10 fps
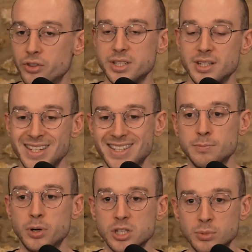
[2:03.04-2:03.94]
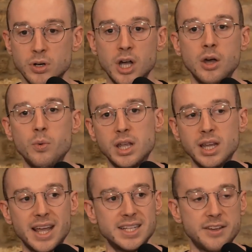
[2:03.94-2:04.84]
on this disease as possible, we
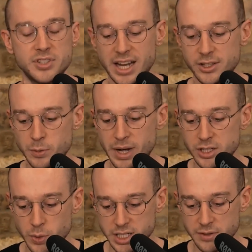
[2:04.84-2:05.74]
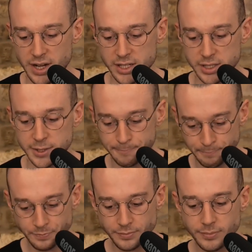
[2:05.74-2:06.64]
can get deaths down to about 20,000.
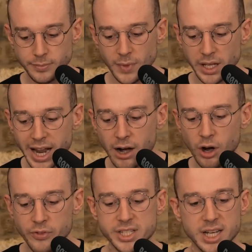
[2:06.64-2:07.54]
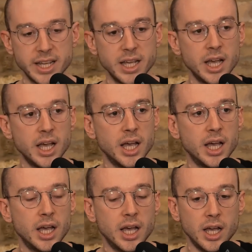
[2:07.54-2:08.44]
Now, obviously,
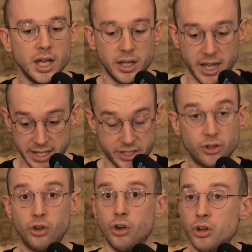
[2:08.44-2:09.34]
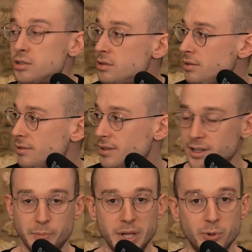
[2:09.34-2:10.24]
it's good
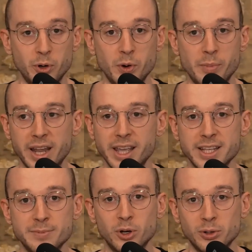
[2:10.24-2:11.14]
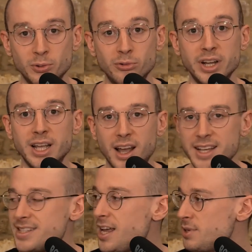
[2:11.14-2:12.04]
that the people who are making this model
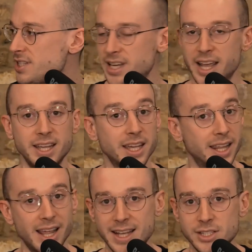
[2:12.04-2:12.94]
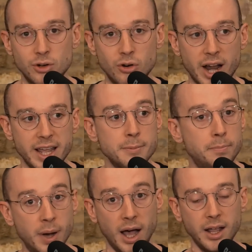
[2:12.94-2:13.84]
realised their mistake. That's
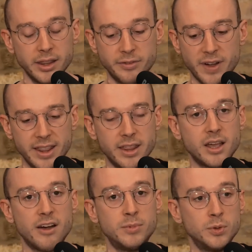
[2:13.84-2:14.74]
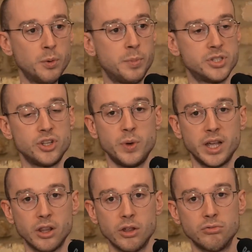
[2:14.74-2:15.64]
great. But the fact that the government were
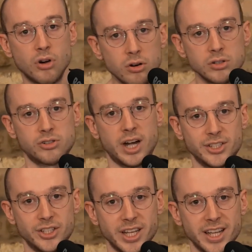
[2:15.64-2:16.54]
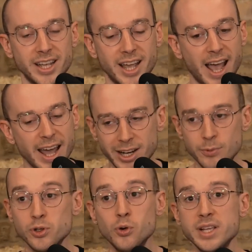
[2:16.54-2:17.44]
pursuing the wrong strategy, and
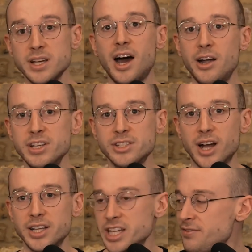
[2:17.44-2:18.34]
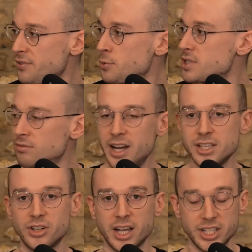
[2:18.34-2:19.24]
it was always a high-risk strategy, even if it was the
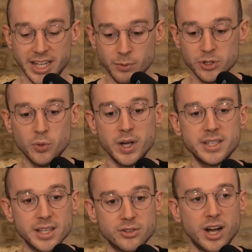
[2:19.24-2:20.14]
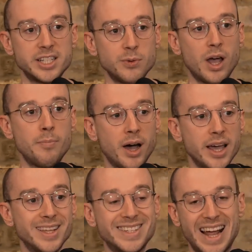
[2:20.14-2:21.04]
right strategy, it was always a strategy
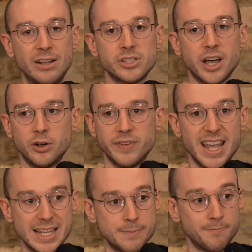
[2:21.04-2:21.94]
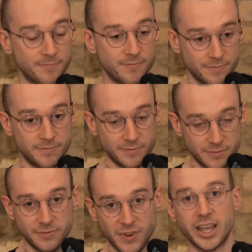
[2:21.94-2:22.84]
whereby the downside of it is
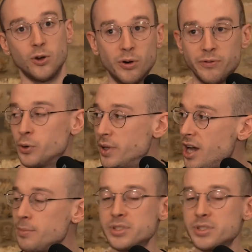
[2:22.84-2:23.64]
fucking awful, and the